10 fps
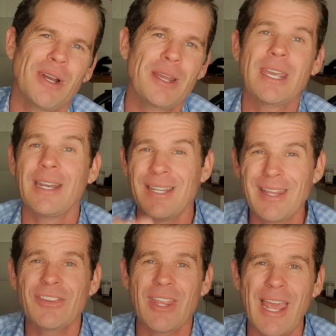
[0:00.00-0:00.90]
Again,
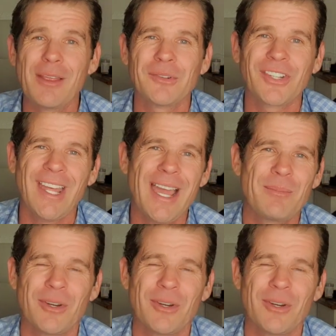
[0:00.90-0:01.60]
there's an element to that,